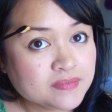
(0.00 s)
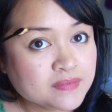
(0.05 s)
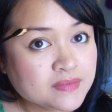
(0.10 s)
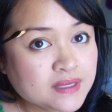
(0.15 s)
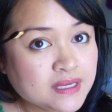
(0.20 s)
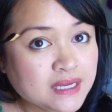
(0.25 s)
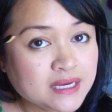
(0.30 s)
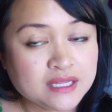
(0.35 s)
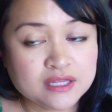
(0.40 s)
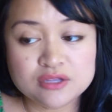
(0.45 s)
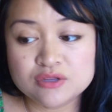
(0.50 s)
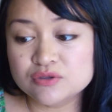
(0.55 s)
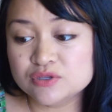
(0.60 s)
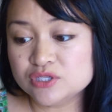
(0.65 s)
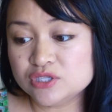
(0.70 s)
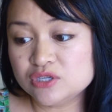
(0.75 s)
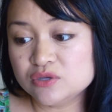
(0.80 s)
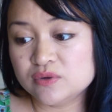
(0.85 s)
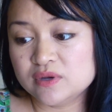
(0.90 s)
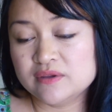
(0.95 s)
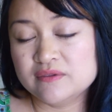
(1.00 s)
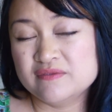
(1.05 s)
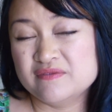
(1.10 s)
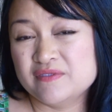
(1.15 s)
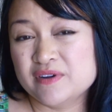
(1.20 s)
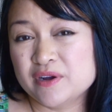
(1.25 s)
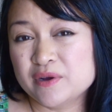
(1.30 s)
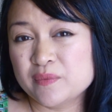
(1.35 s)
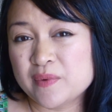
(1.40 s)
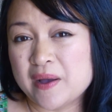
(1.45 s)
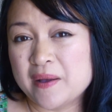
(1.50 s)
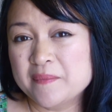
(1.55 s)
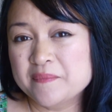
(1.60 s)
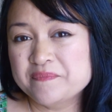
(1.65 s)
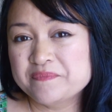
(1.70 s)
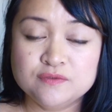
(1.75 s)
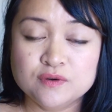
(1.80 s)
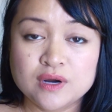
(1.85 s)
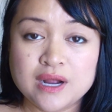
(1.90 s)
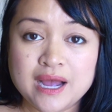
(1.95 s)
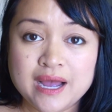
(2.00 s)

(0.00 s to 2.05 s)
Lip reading: getting used to it very well. For